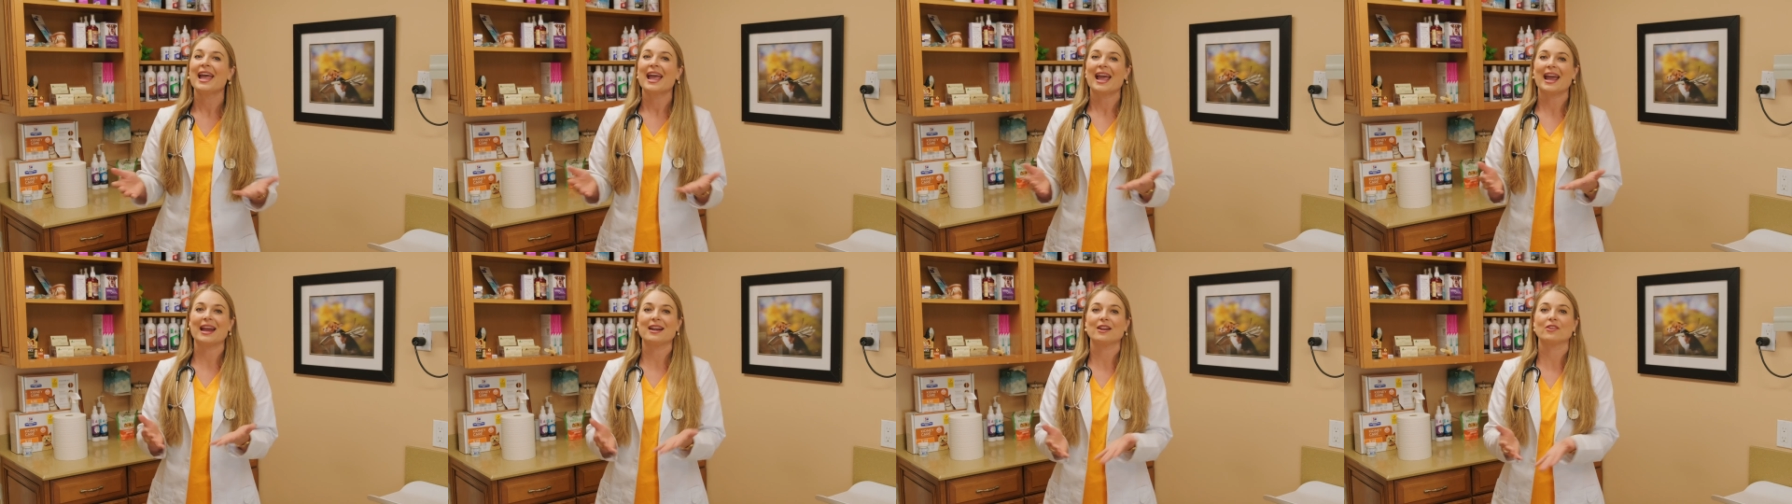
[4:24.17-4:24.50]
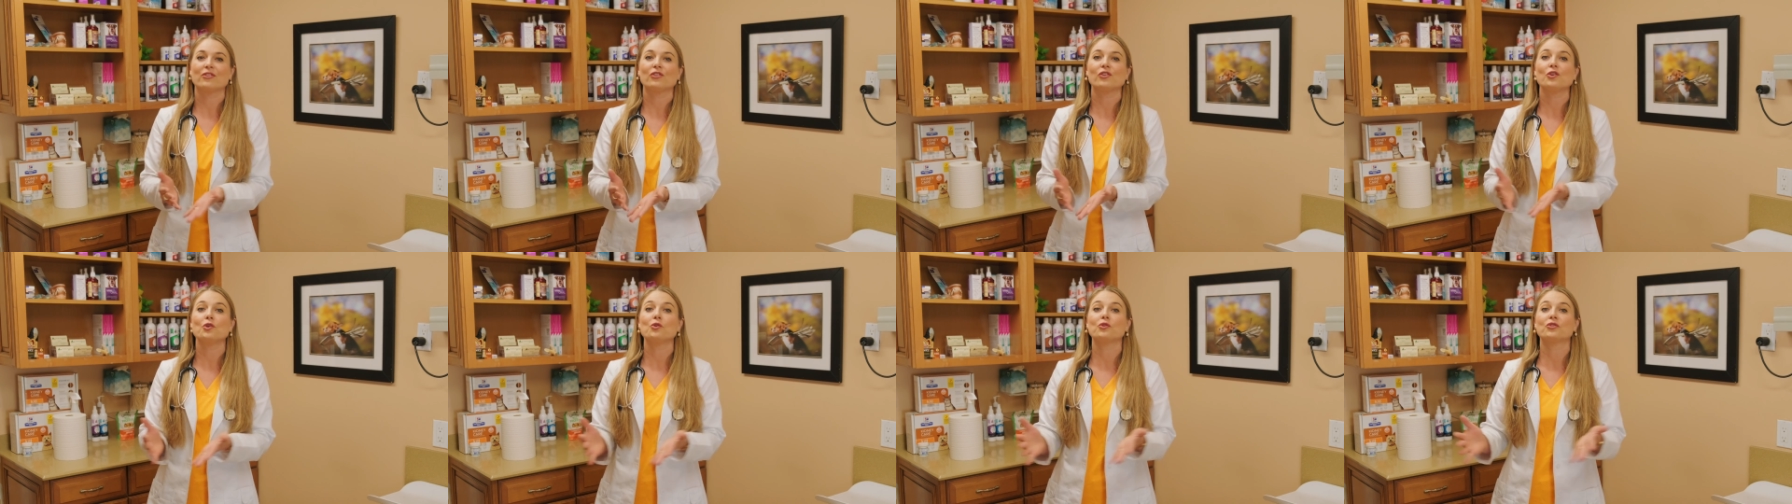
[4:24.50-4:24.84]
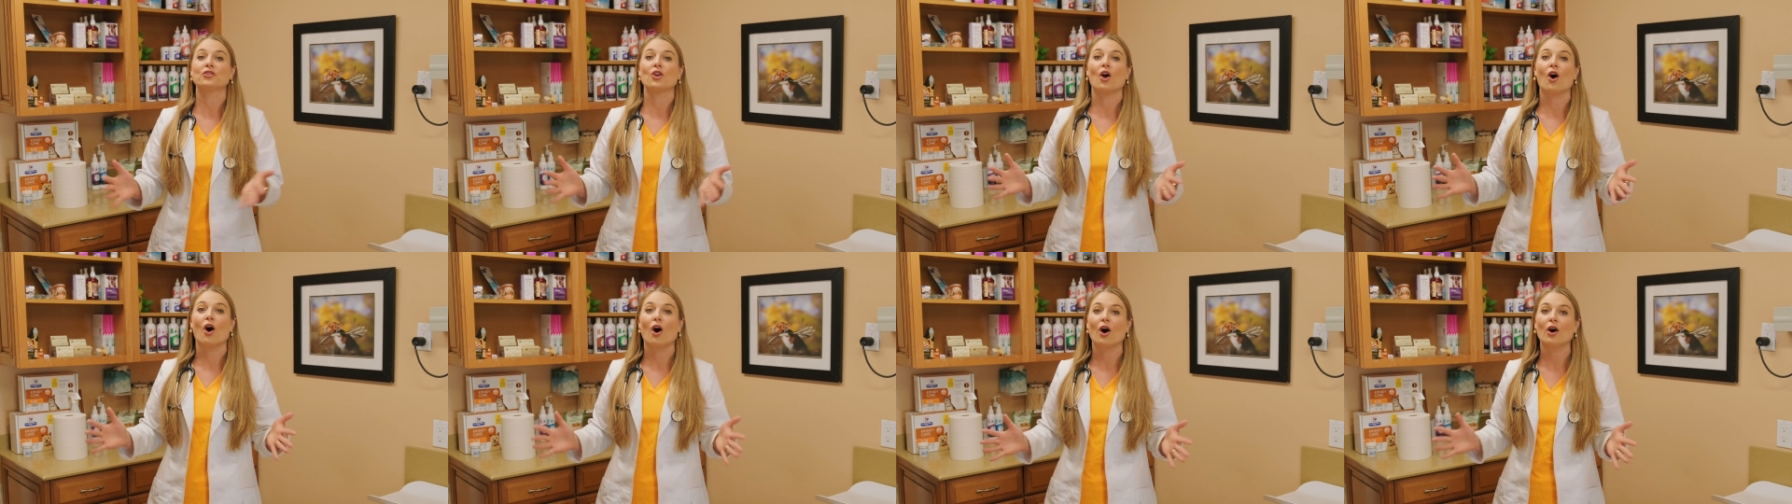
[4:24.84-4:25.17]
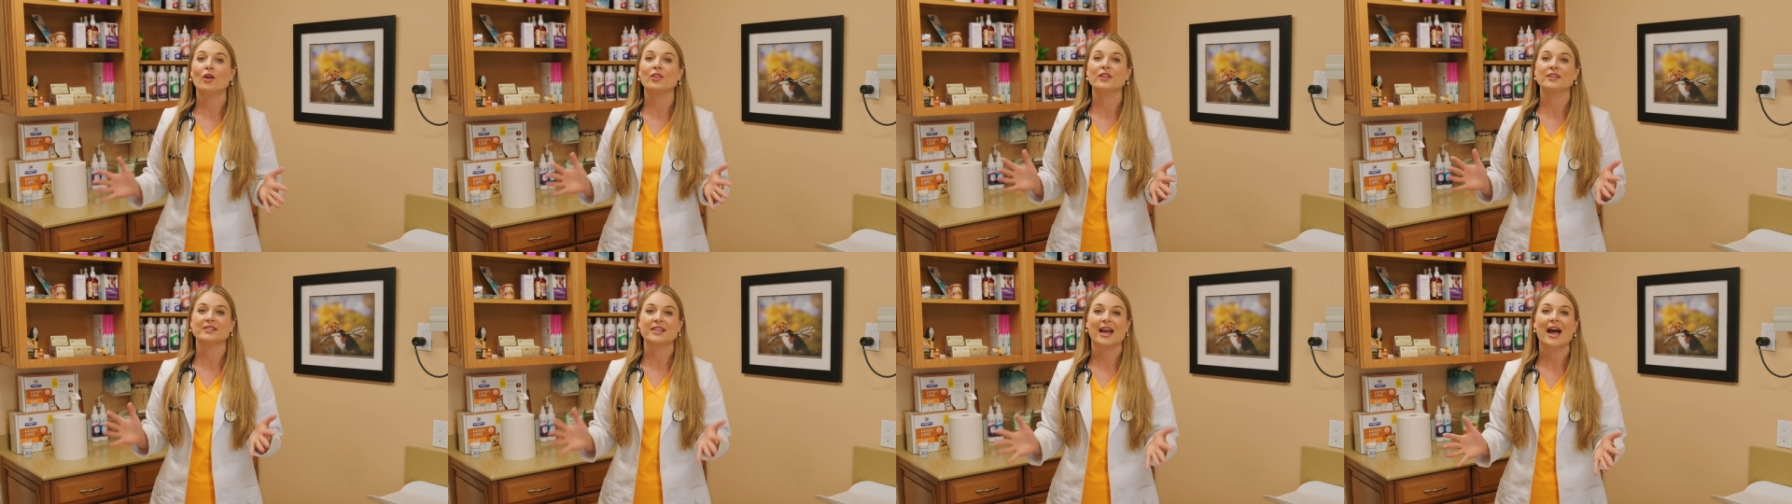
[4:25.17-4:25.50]
and it's used all
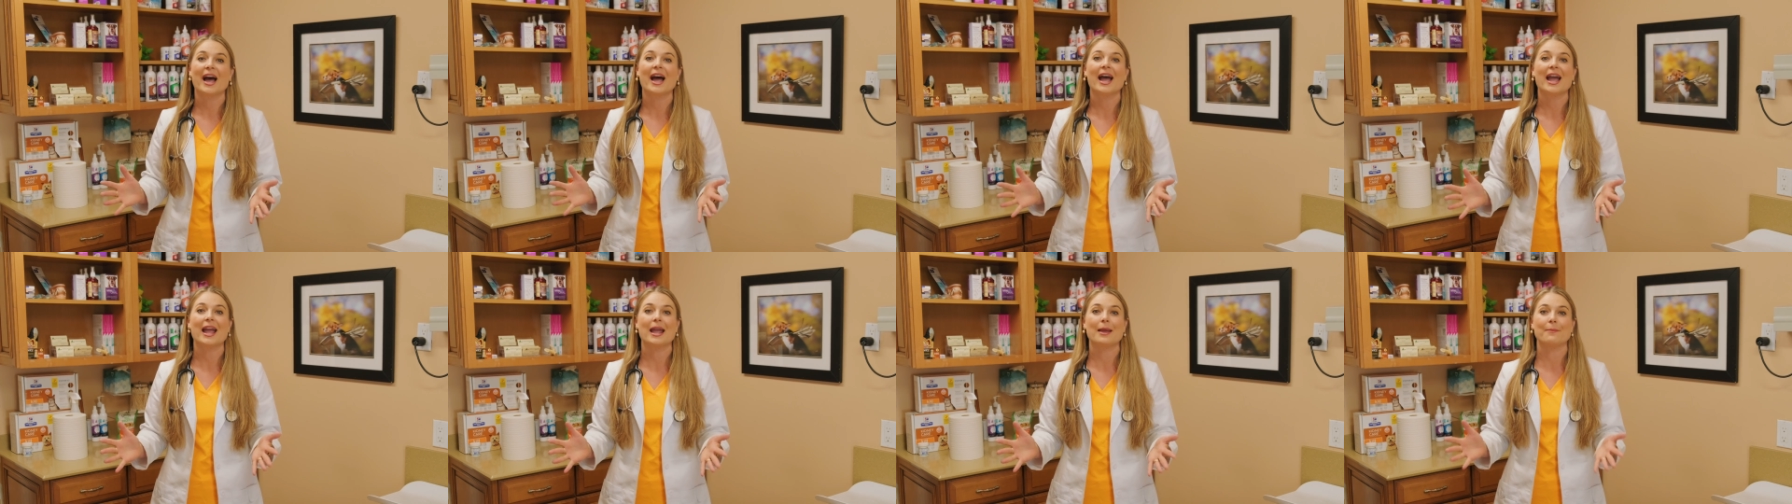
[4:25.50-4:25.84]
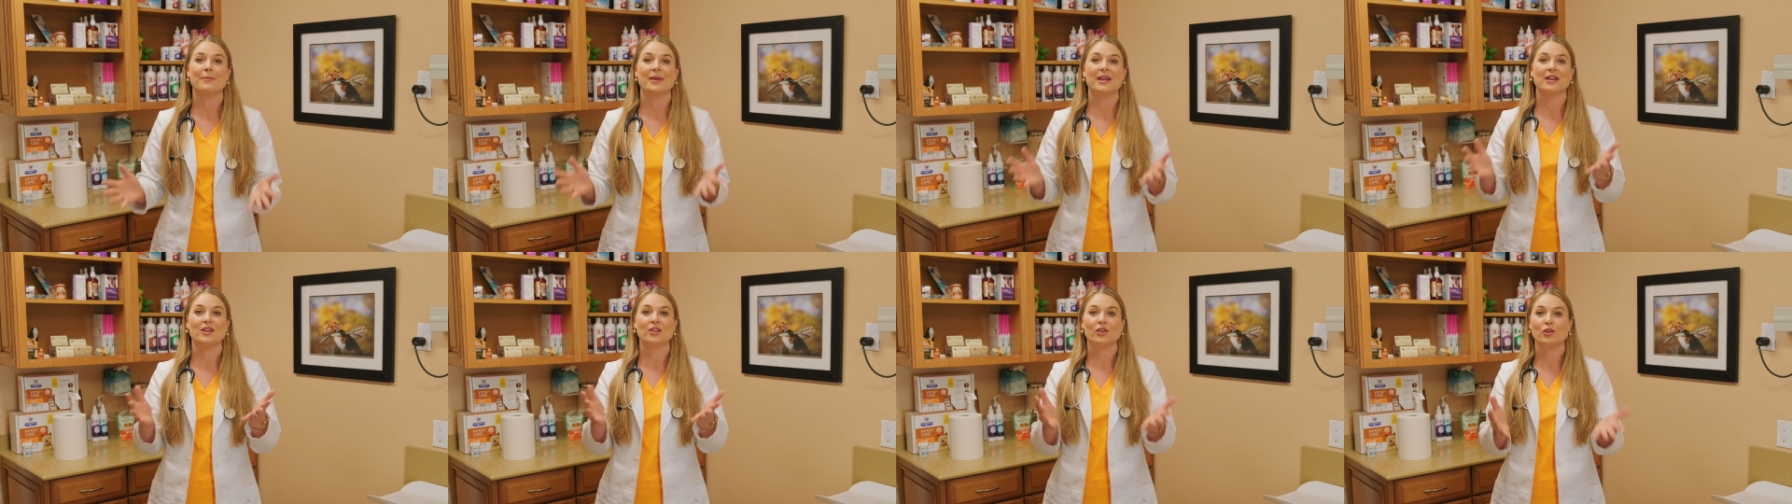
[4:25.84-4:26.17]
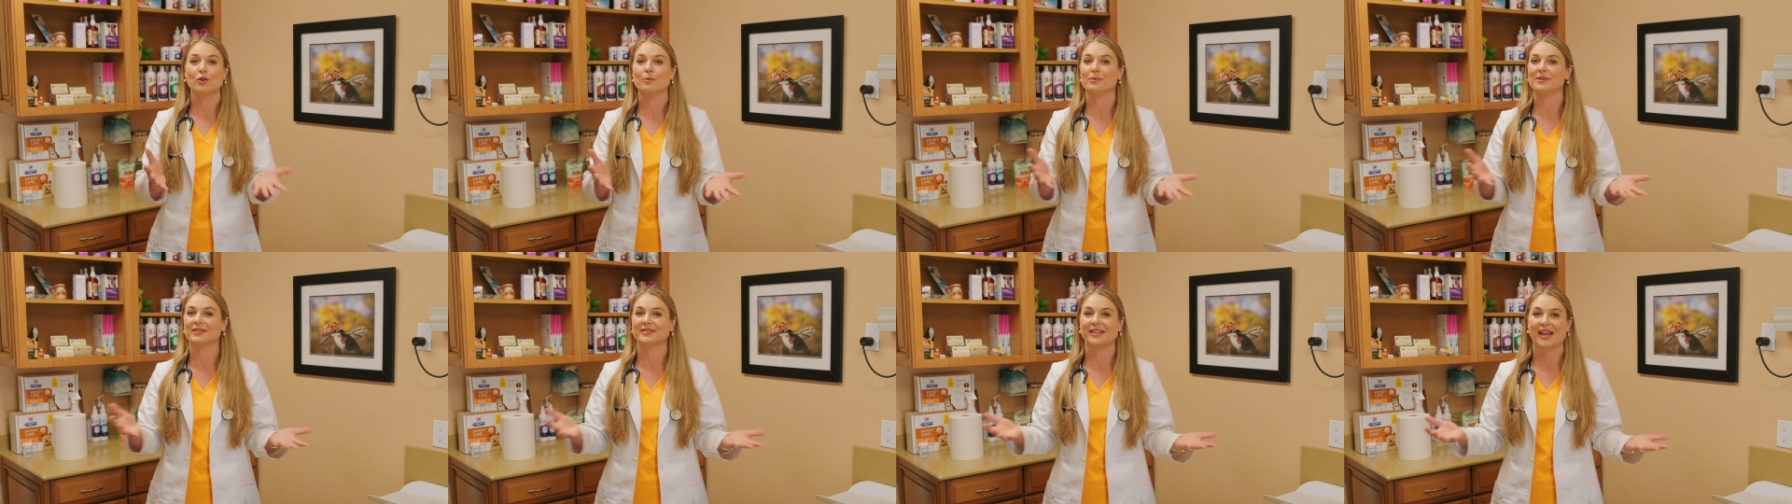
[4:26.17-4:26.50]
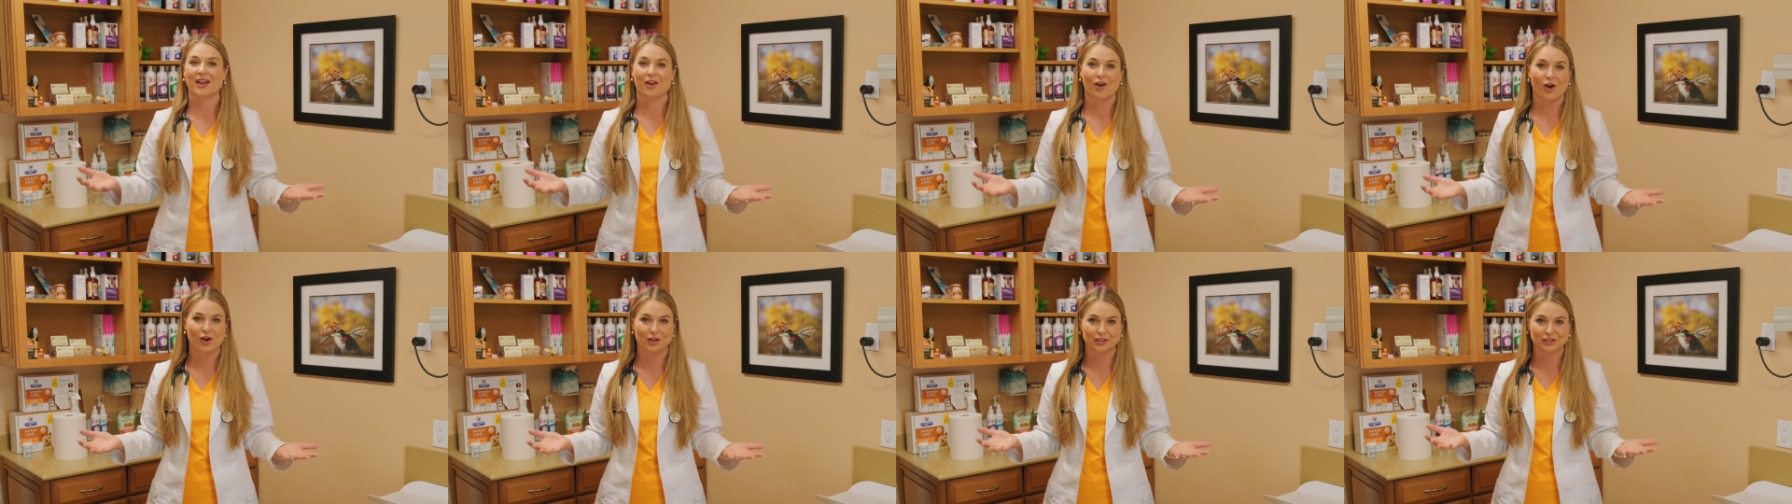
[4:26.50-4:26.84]
the time in human
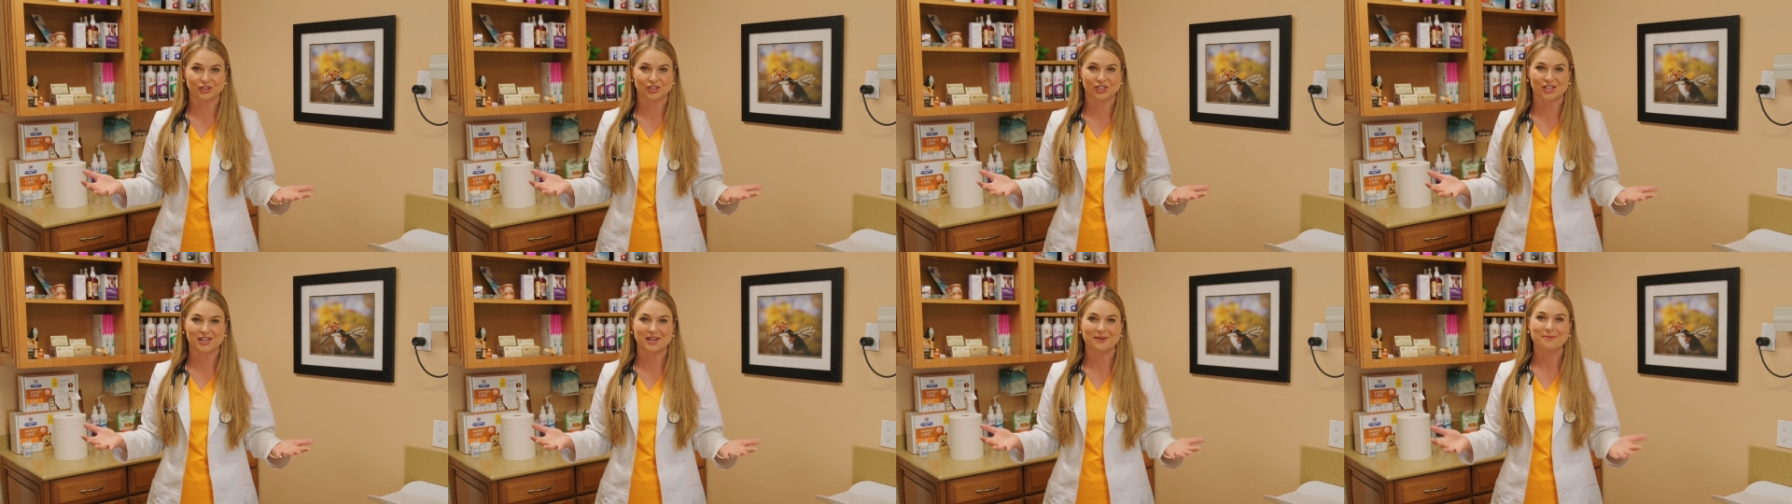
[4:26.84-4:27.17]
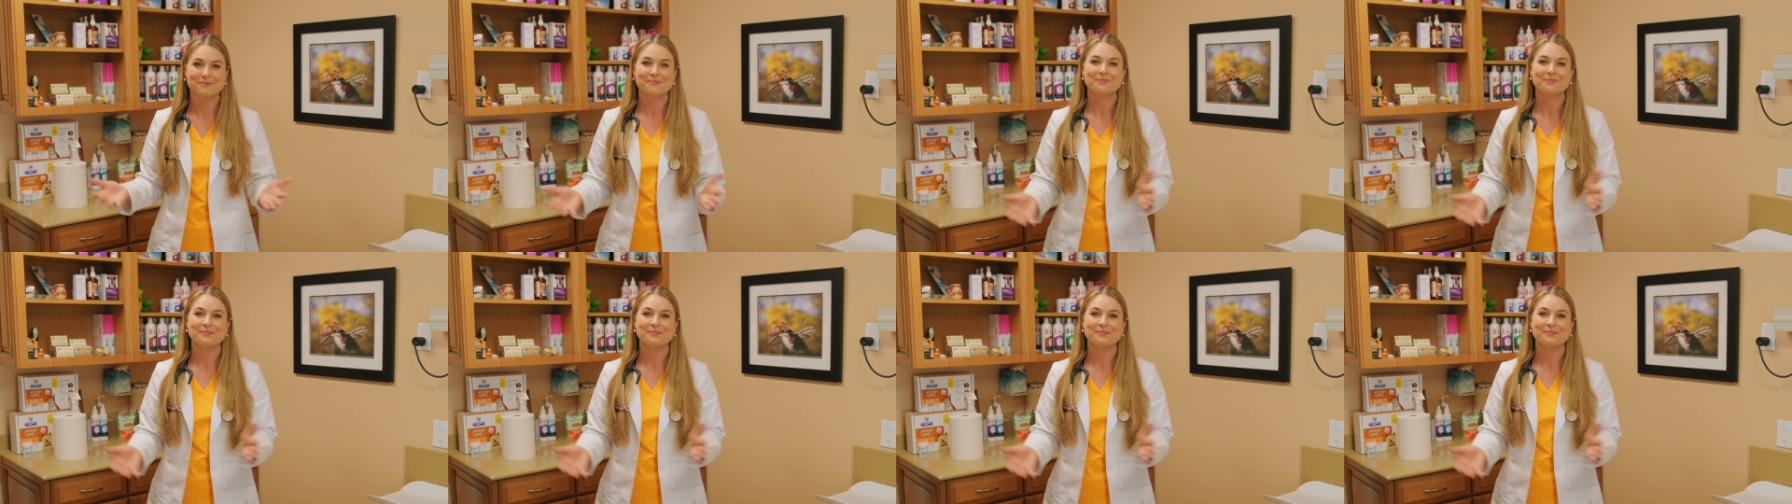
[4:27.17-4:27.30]
psychology.